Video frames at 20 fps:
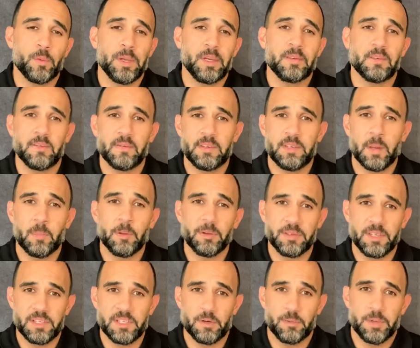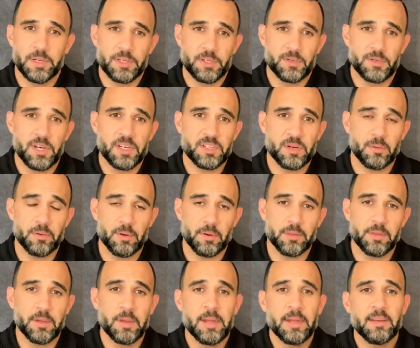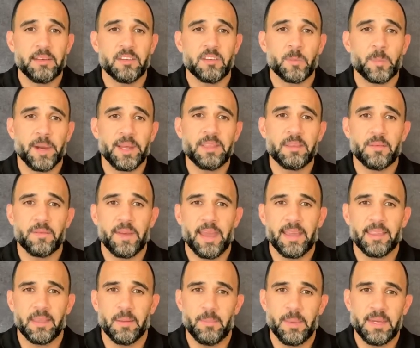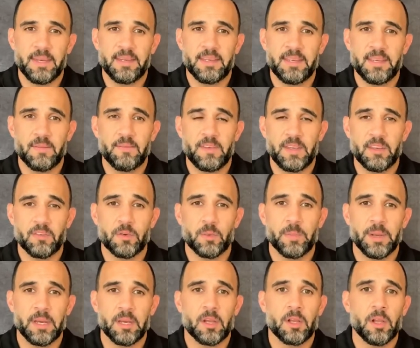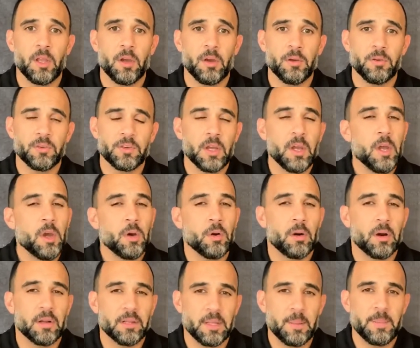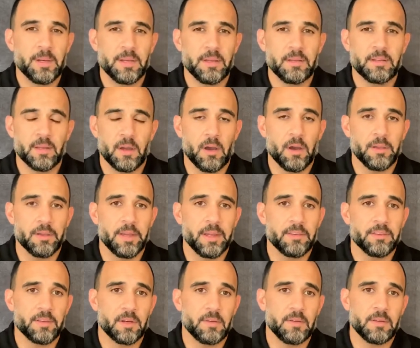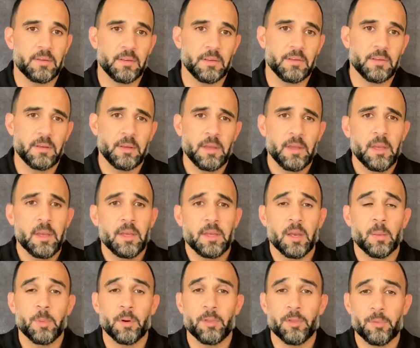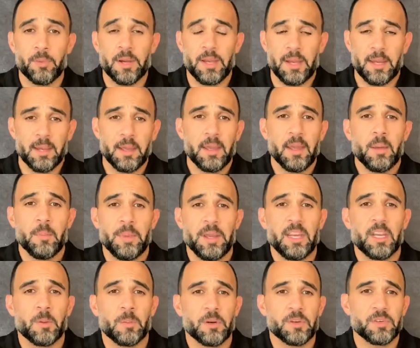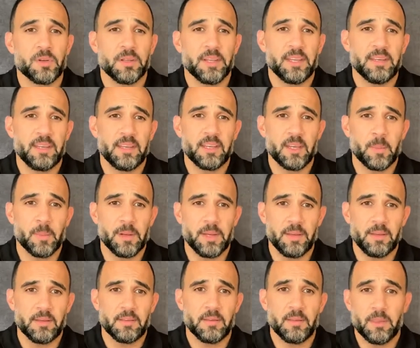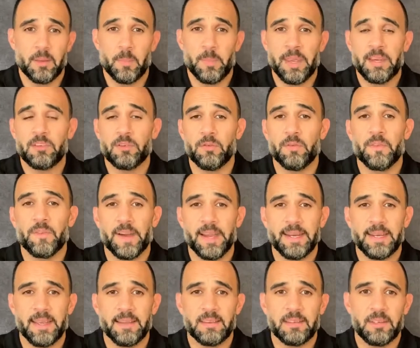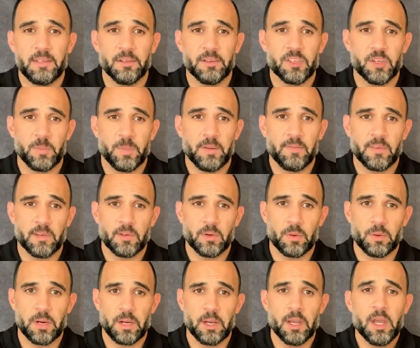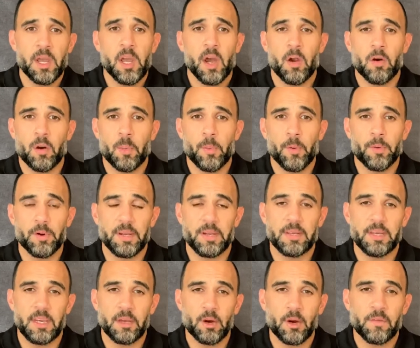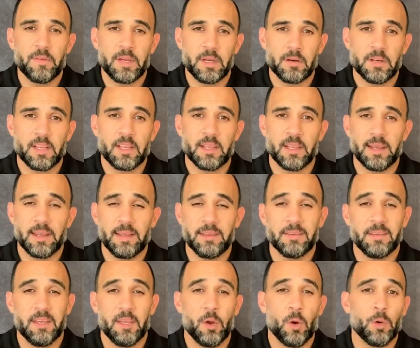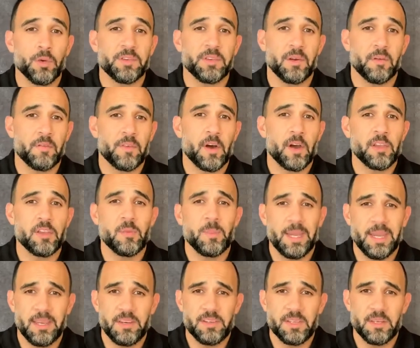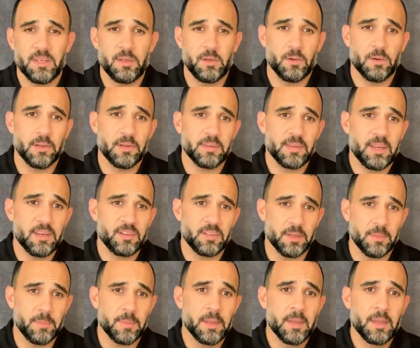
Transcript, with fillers: weeks of double-digit registration growth, despite the fact that many DMVs remain closed or are limited to online services. Number three, many commercial lending companies, the banks who finance dealership inventory, are reporting year-over-year -year declines in wholesale volume, aging, and utilization,